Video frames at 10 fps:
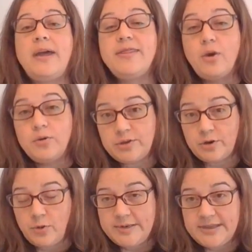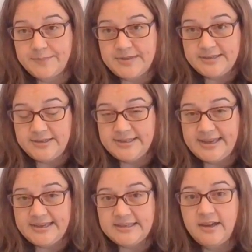and those are always updated to
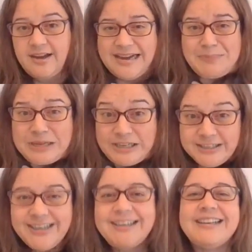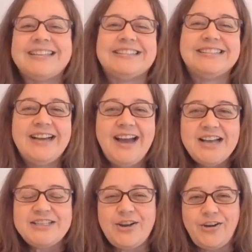date. I'm not.
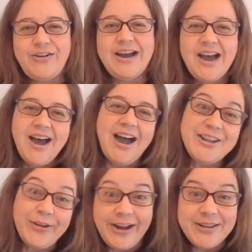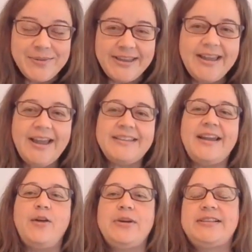So I try to be,
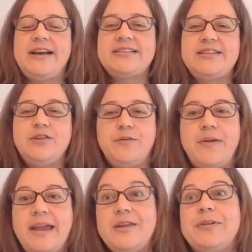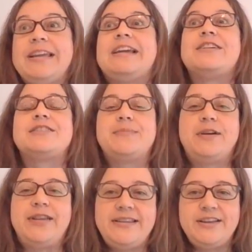and I always ask, if anyone hears
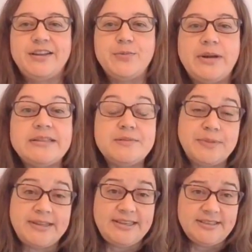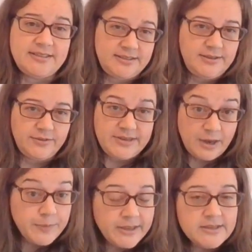about any good ones, please,
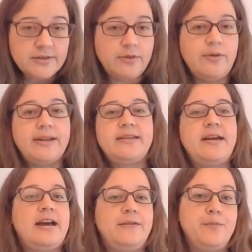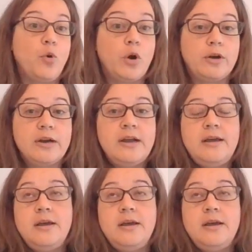tell me, so I can have more